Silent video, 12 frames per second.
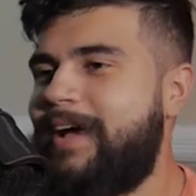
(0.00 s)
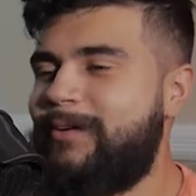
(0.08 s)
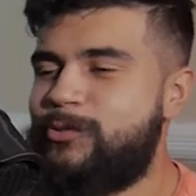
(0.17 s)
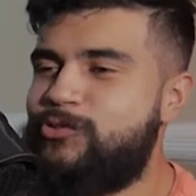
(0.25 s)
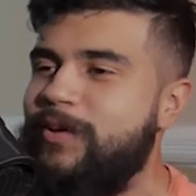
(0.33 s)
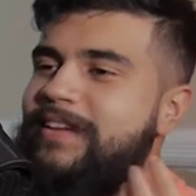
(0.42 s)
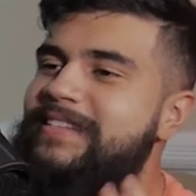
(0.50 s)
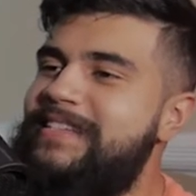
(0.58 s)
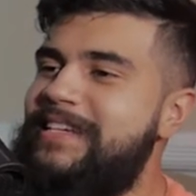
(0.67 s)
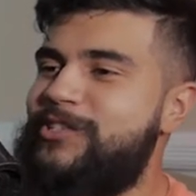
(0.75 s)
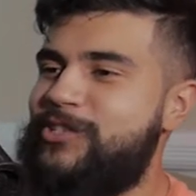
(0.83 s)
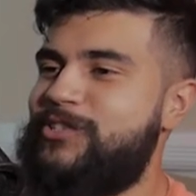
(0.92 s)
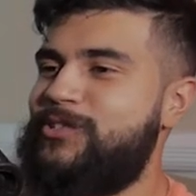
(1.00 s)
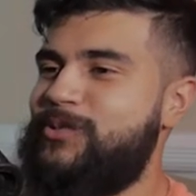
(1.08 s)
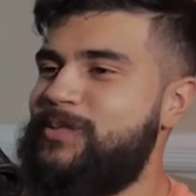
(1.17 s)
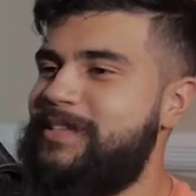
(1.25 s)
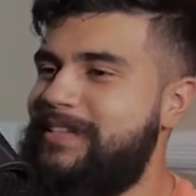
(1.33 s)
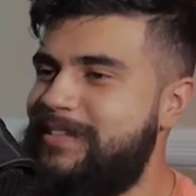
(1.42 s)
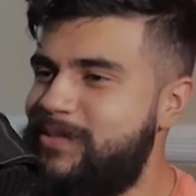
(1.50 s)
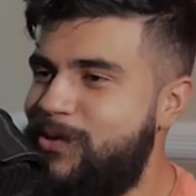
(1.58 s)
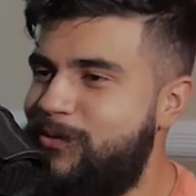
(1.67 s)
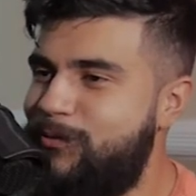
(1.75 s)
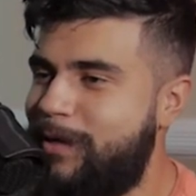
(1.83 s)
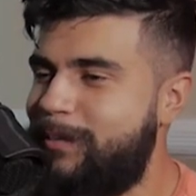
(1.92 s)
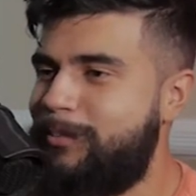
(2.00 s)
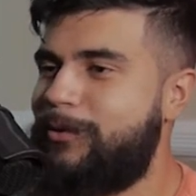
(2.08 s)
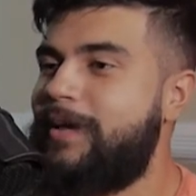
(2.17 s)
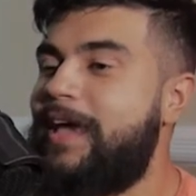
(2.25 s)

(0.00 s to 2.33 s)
I was trying to teach it to you, Dylan. little was fucking point.